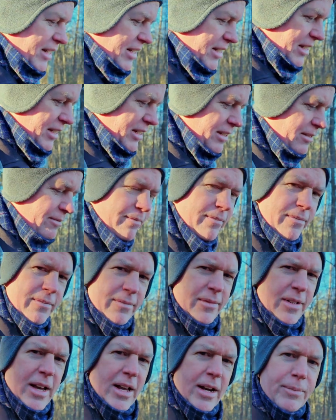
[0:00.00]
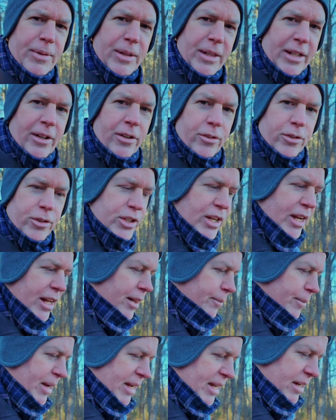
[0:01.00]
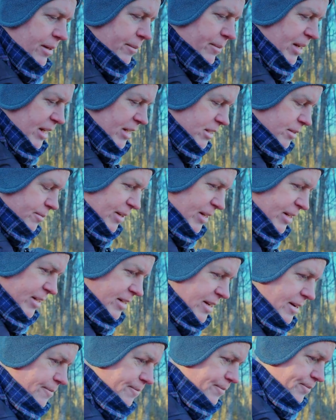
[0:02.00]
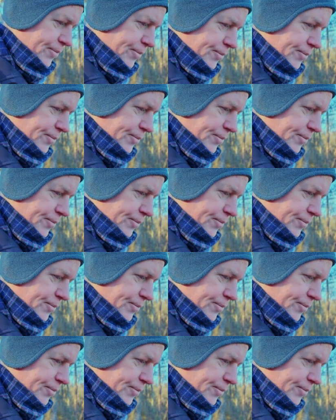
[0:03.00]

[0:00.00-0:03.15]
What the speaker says: this is not a political channel by any means, but